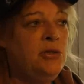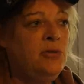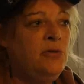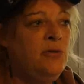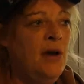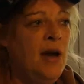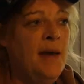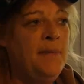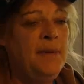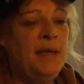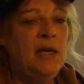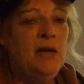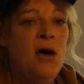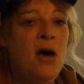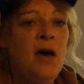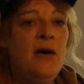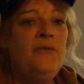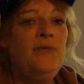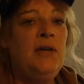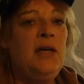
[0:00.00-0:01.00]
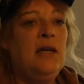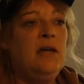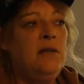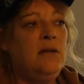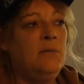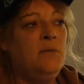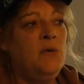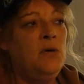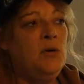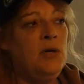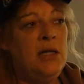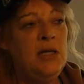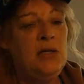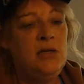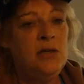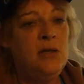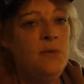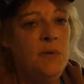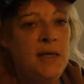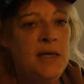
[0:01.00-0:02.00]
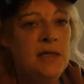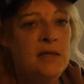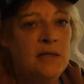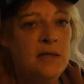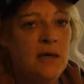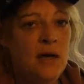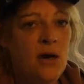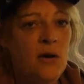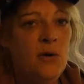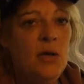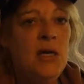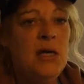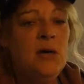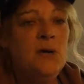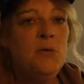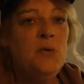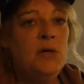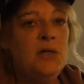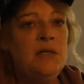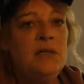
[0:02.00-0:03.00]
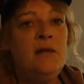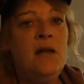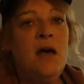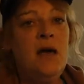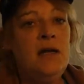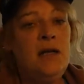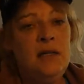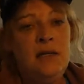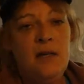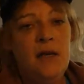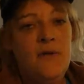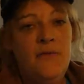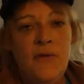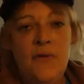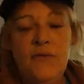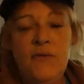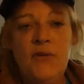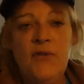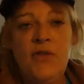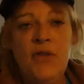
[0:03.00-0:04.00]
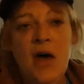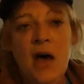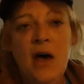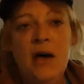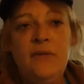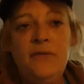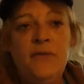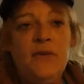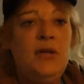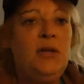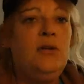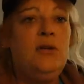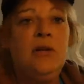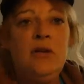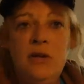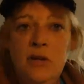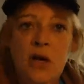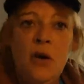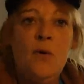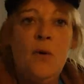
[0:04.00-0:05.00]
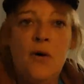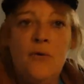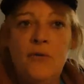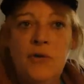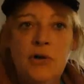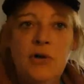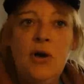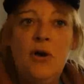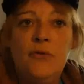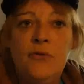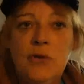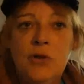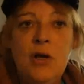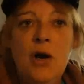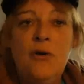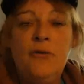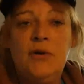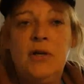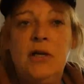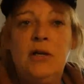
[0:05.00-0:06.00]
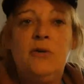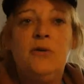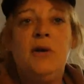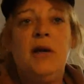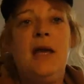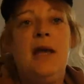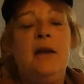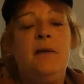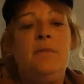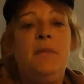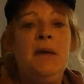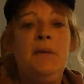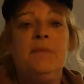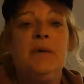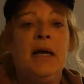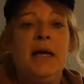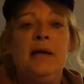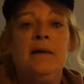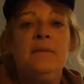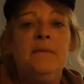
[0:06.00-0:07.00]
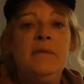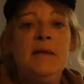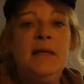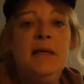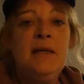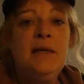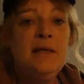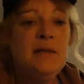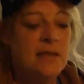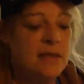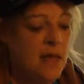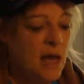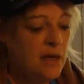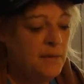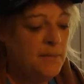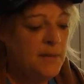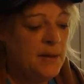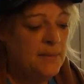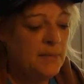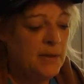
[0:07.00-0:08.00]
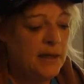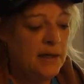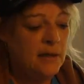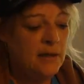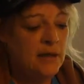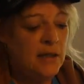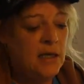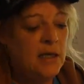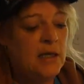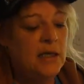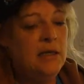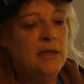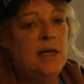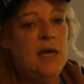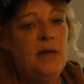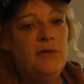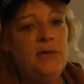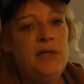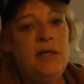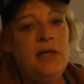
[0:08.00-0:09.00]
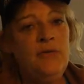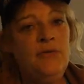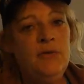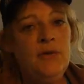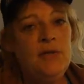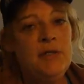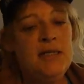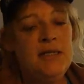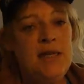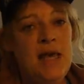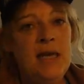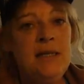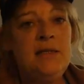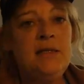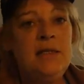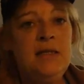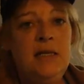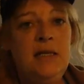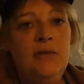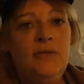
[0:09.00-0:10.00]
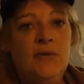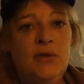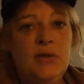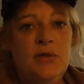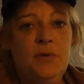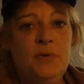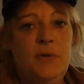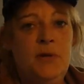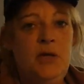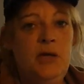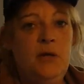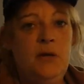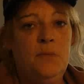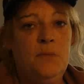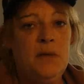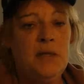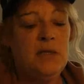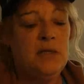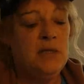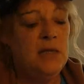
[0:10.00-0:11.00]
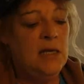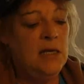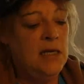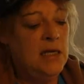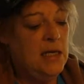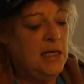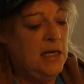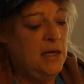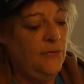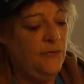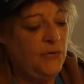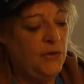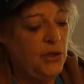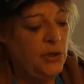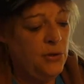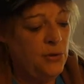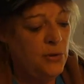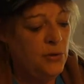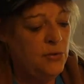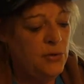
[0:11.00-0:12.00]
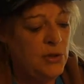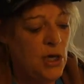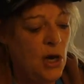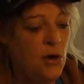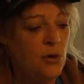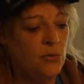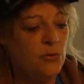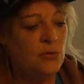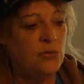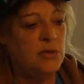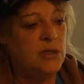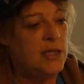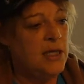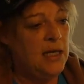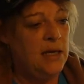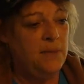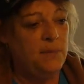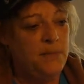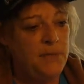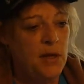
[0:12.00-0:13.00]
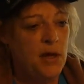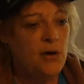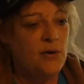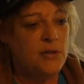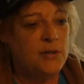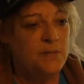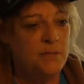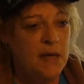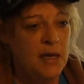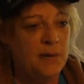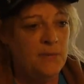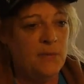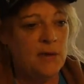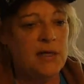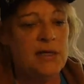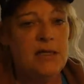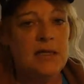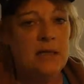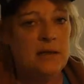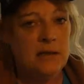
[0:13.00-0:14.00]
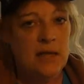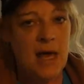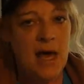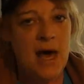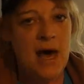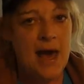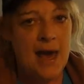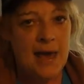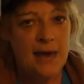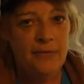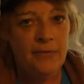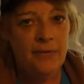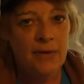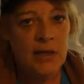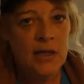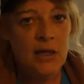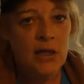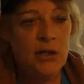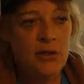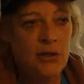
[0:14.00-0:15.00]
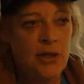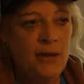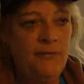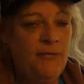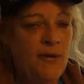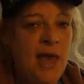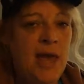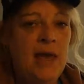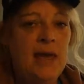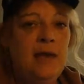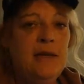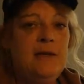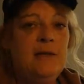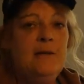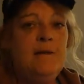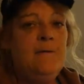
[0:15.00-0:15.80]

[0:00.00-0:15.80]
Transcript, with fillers: you grabbing coffee in the morning two weeks ago was not enough of a thought for you to go over and over and over it and create a memory. It's not a memory. Now, the difference, that's the difference with humans. If you don't keep those memories alive, they fade.